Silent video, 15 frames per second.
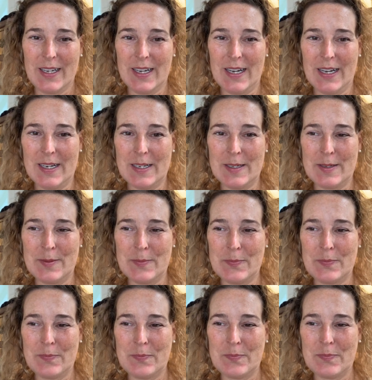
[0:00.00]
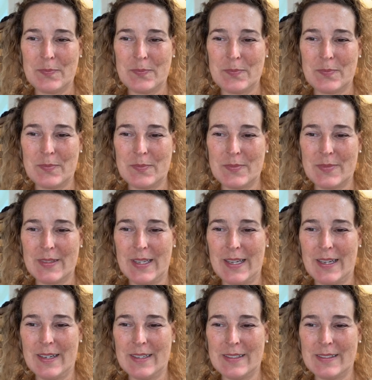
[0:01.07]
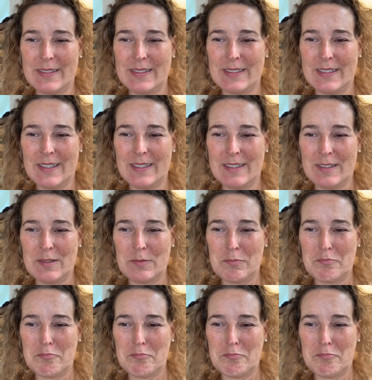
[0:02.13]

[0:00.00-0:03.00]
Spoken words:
And can't